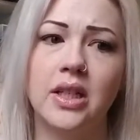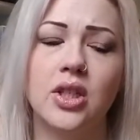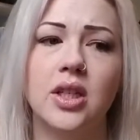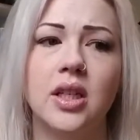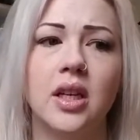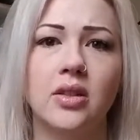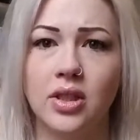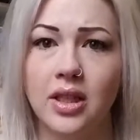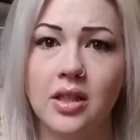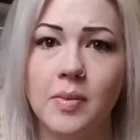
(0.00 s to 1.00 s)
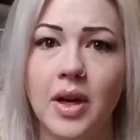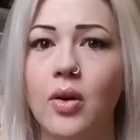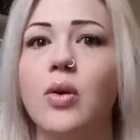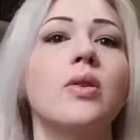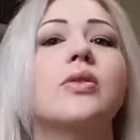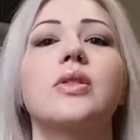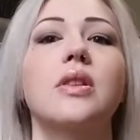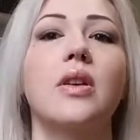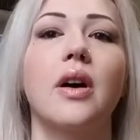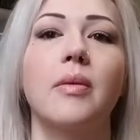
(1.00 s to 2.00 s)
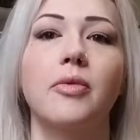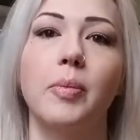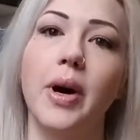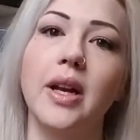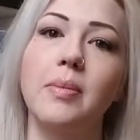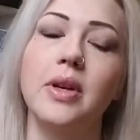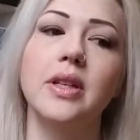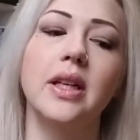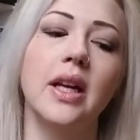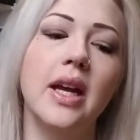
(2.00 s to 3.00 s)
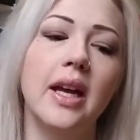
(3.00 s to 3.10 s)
She understands my goals for bodybuilding.